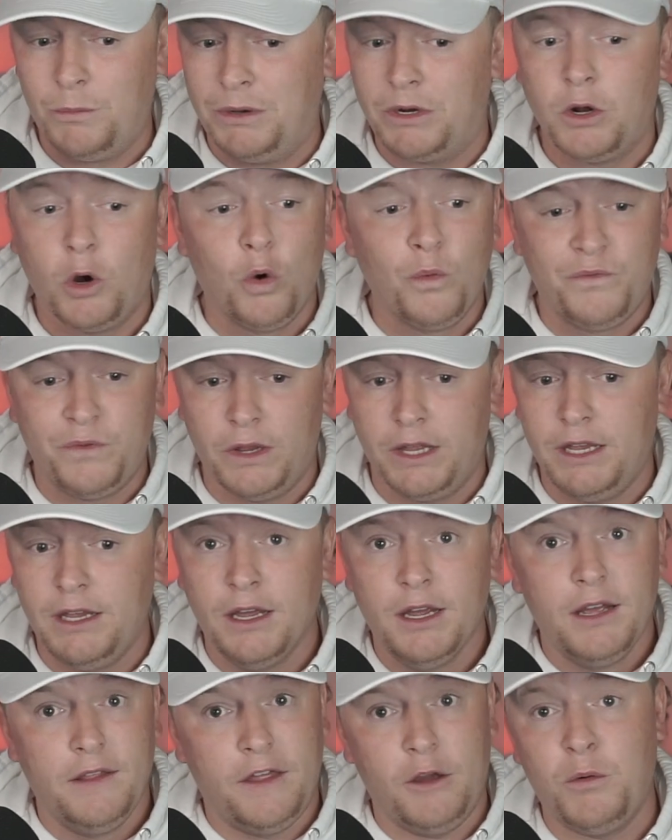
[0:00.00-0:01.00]
But hopefully
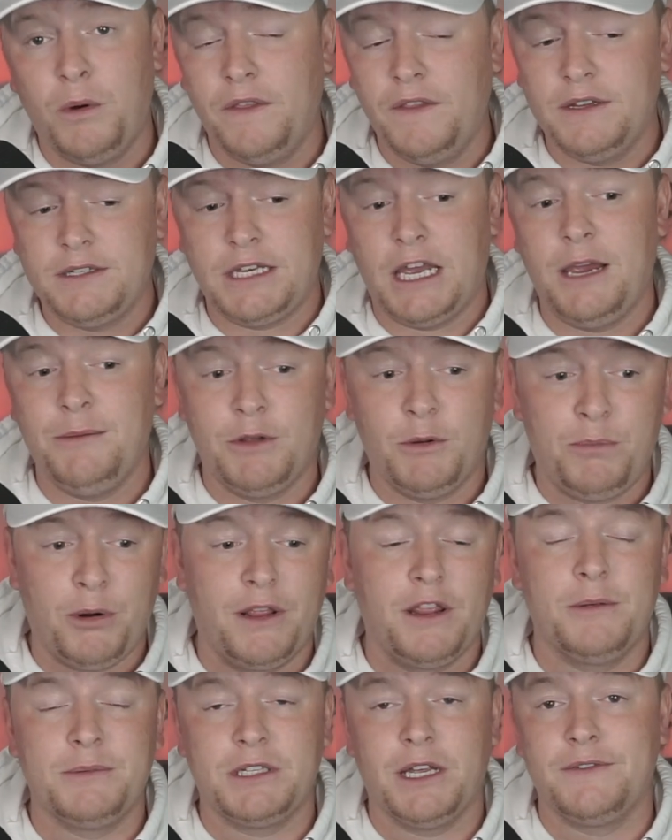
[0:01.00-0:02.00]
they win this game. They're
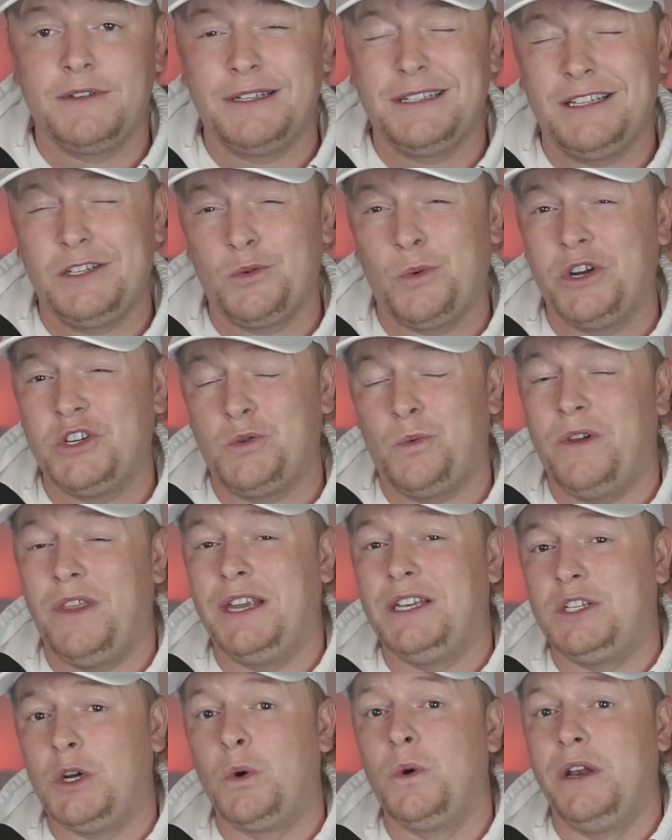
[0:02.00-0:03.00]
putting themselves in a situation where
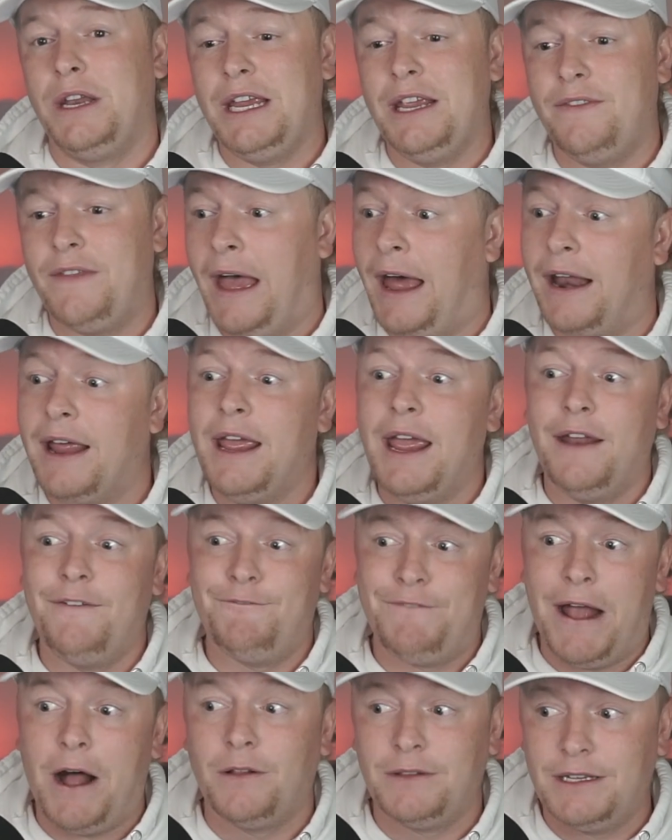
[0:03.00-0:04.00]
they don't need that, and
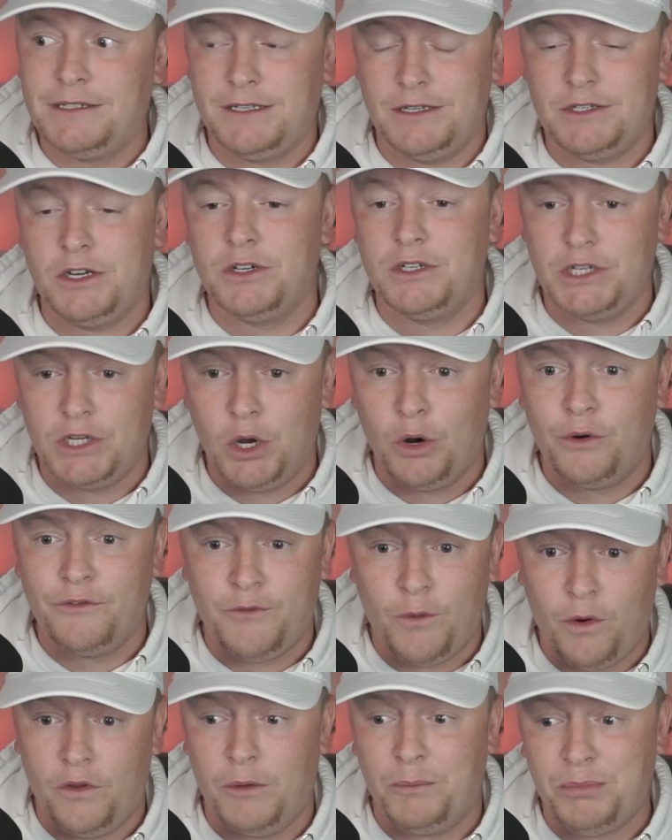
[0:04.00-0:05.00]
Valdez is good to go
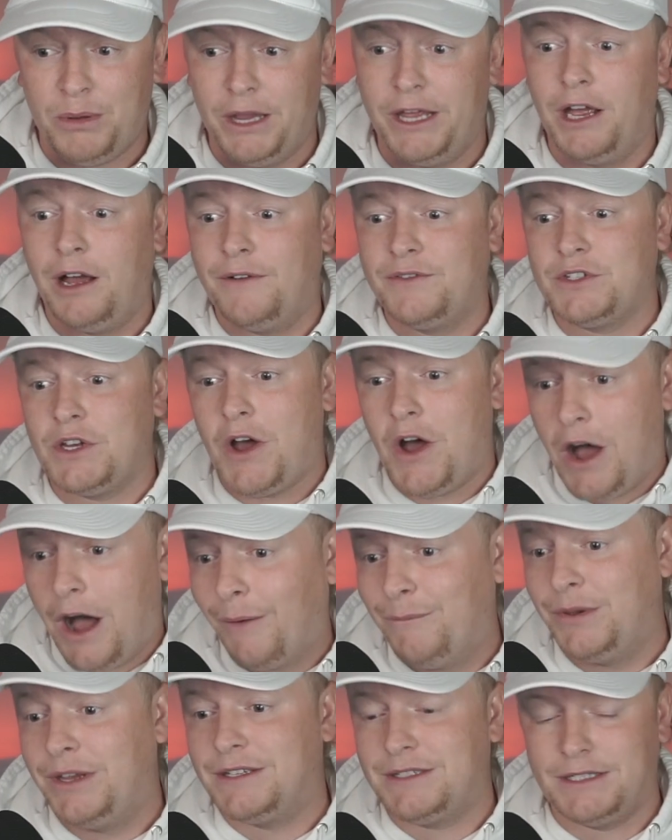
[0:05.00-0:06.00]
for the playoffs,
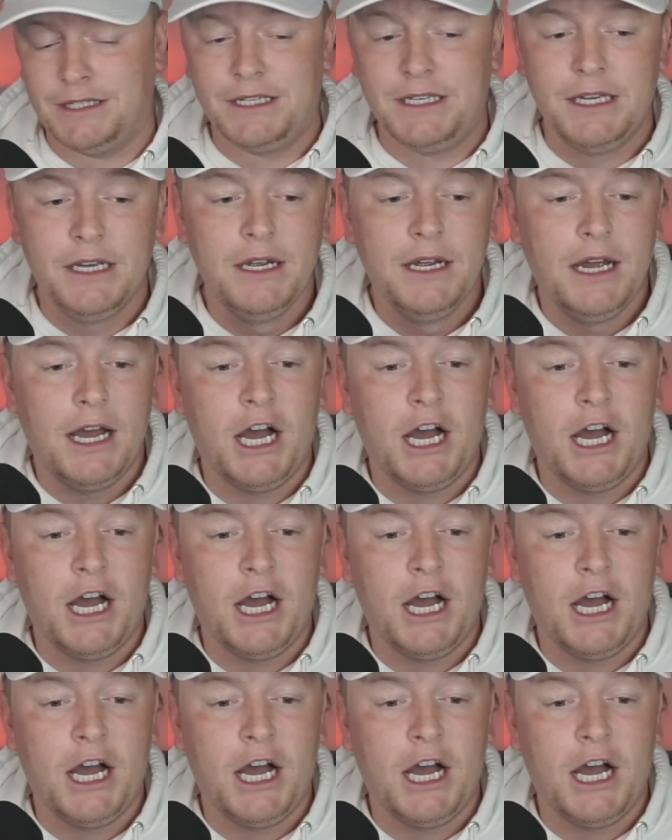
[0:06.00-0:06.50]
obviously.